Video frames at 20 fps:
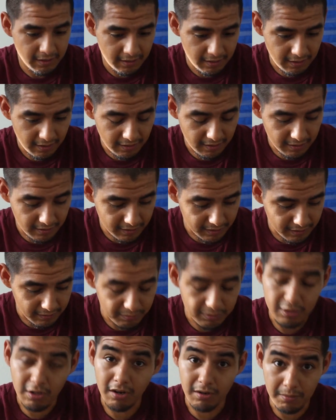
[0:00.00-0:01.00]
And I'm
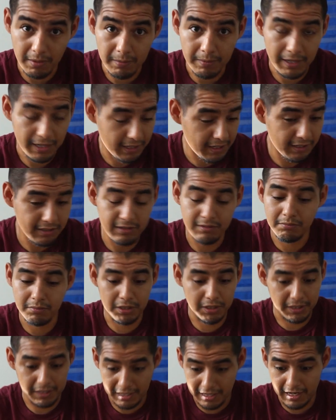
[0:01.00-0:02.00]
sorry about my cussing,
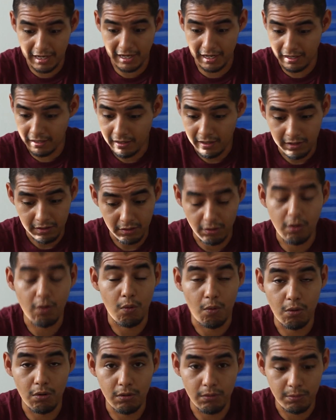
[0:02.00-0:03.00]
but yeah, they're
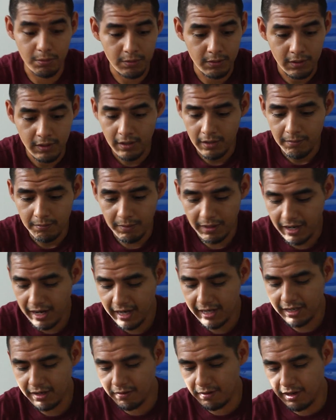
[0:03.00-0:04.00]
horrible. But
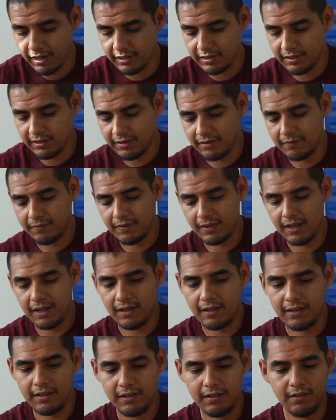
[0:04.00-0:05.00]
anyways,
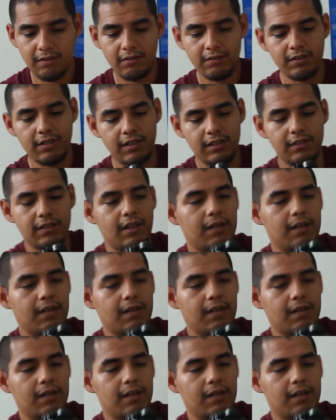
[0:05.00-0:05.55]
hold on.